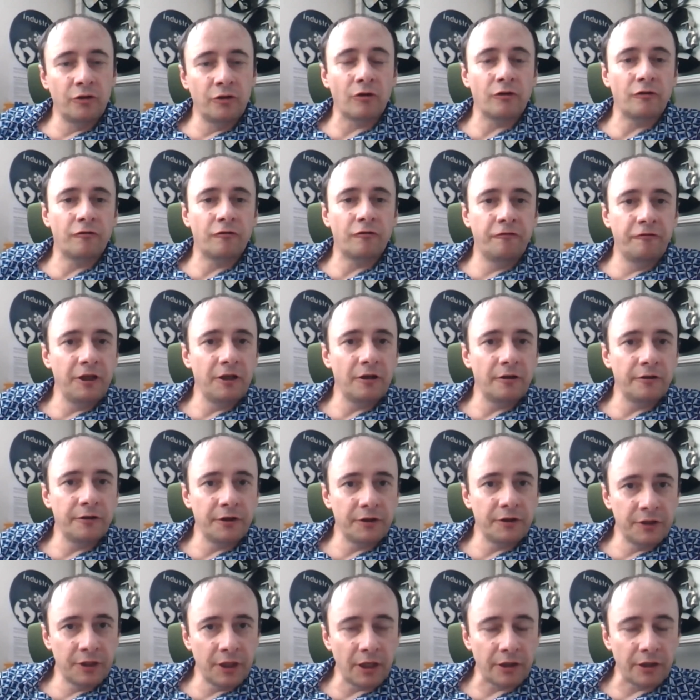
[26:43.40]
don't fear
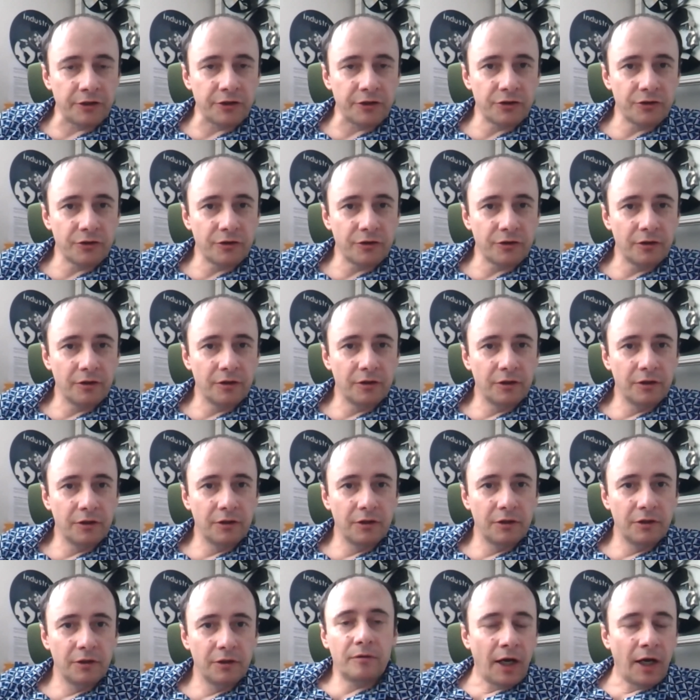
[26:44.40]
the touch.
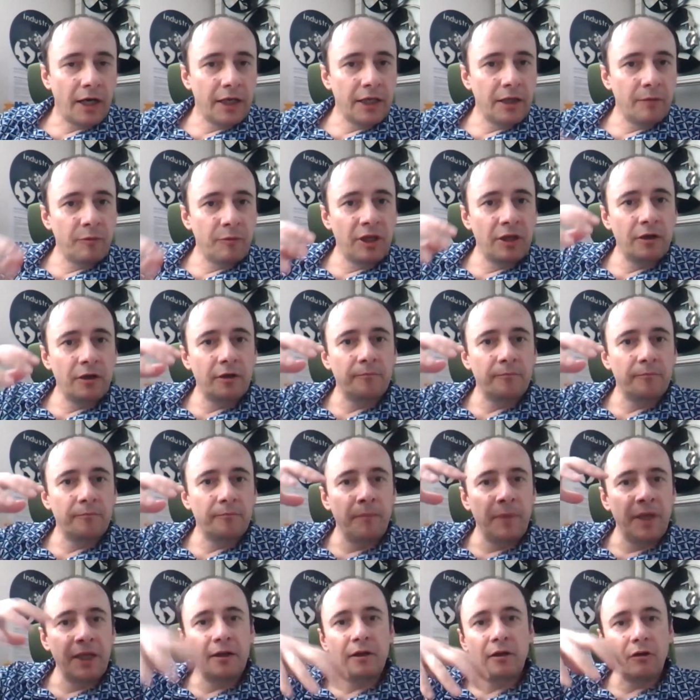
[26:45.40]
I am in the
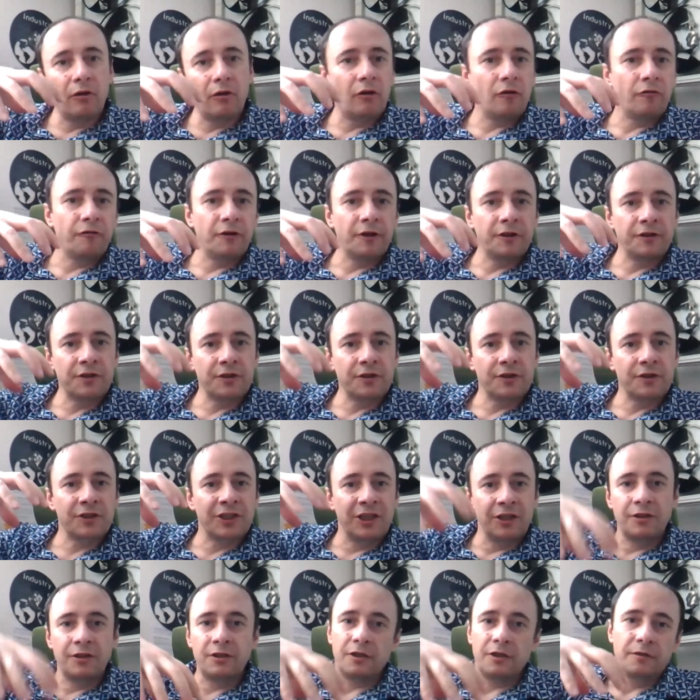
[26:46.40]
middle of a
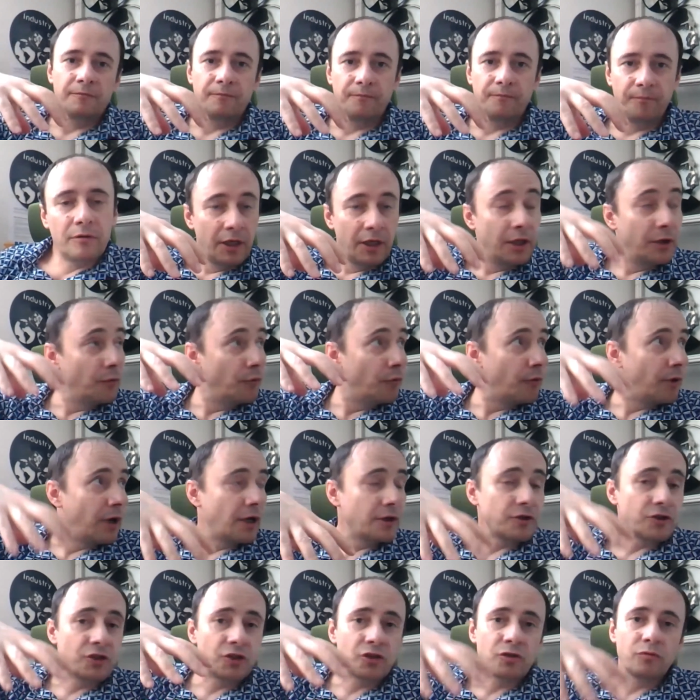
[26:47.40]
city in
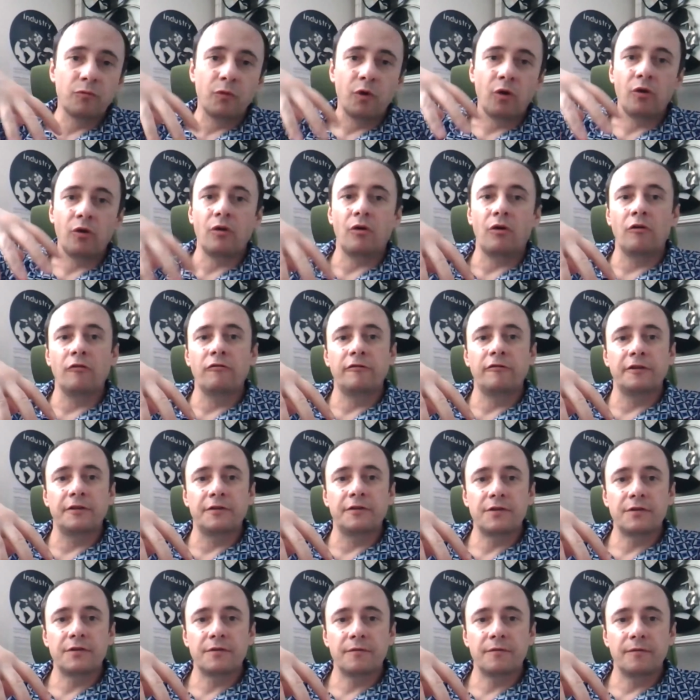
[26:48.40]
one small
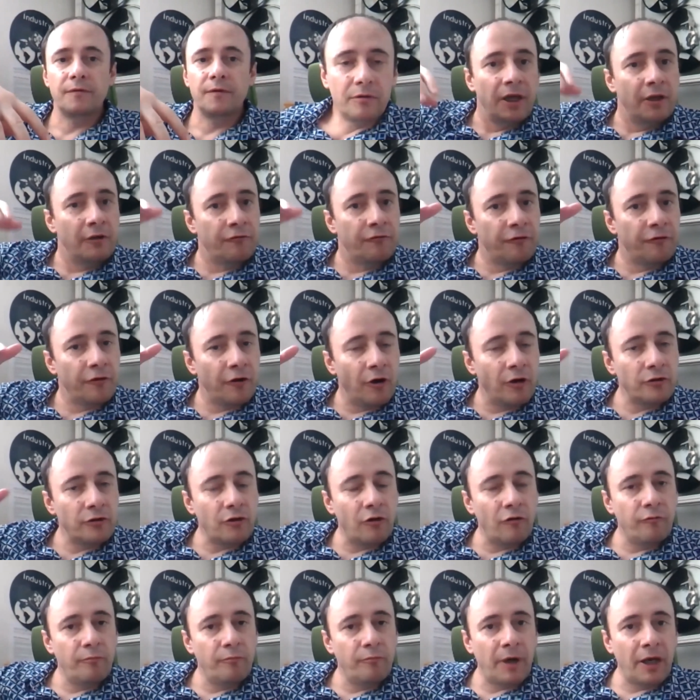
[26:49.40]
office. In front
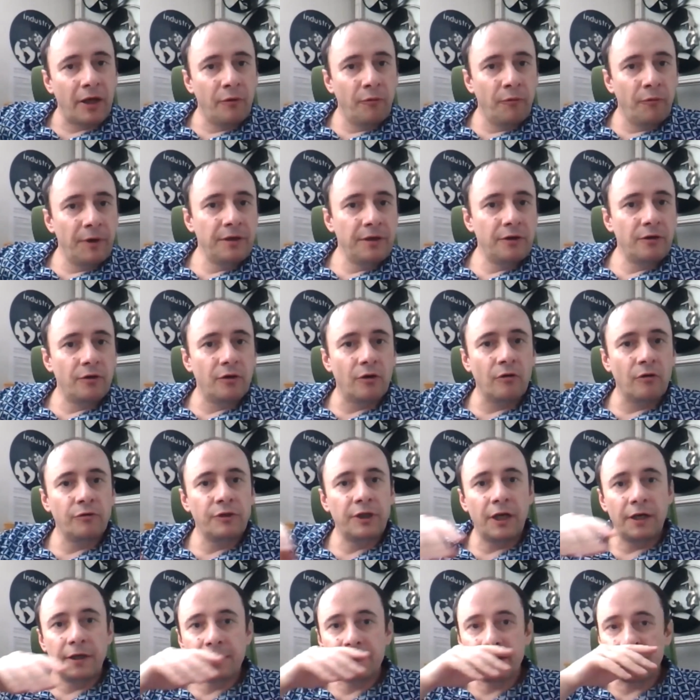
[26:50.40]
of my window,
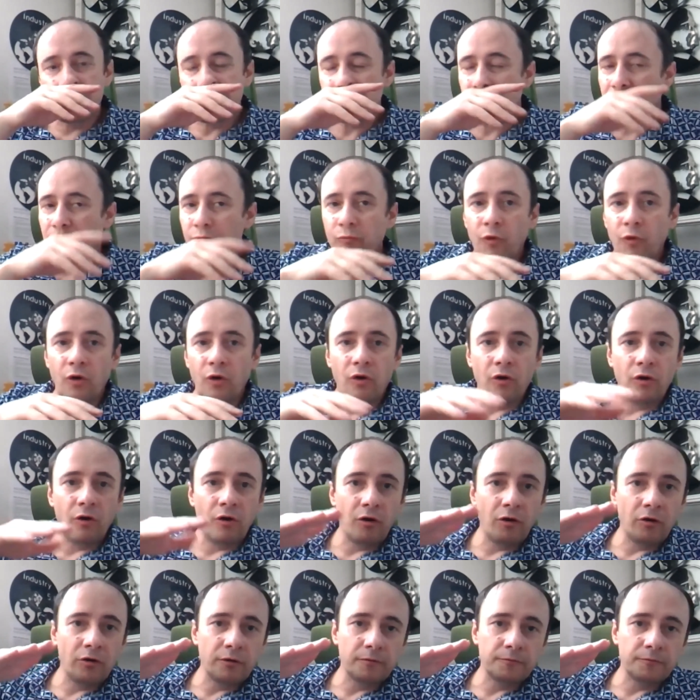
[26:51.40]
there is a
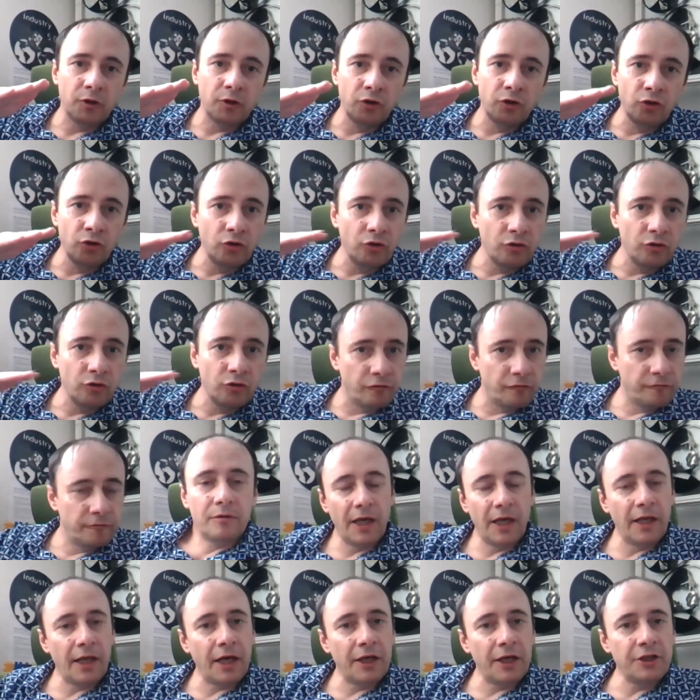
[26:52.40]
small roof,
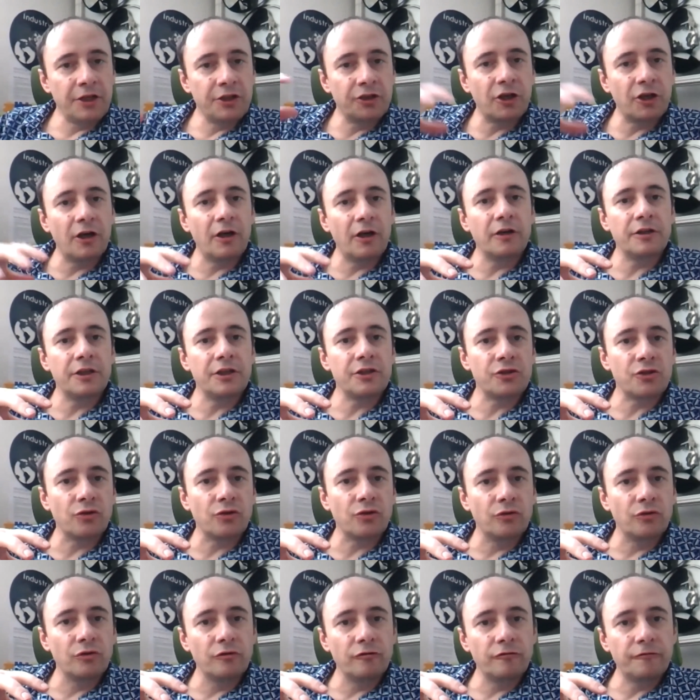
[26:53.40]
and I turned this
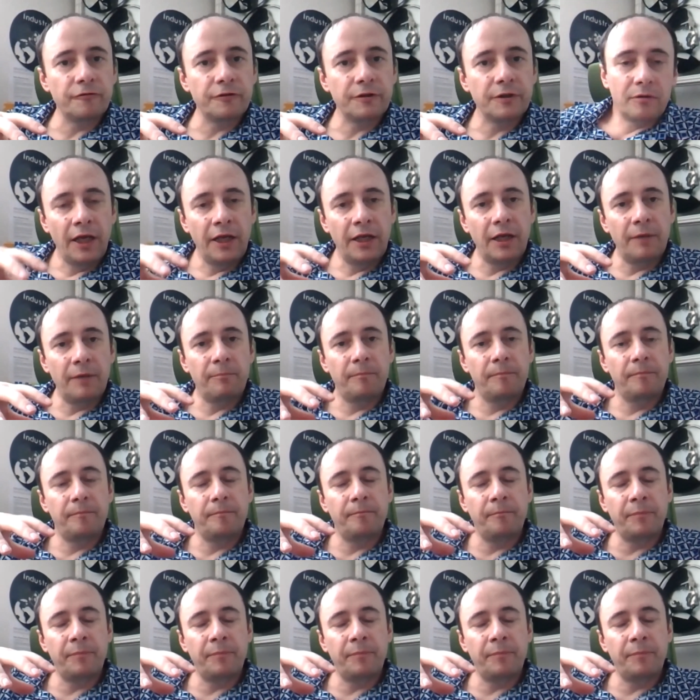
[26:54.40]
roof in a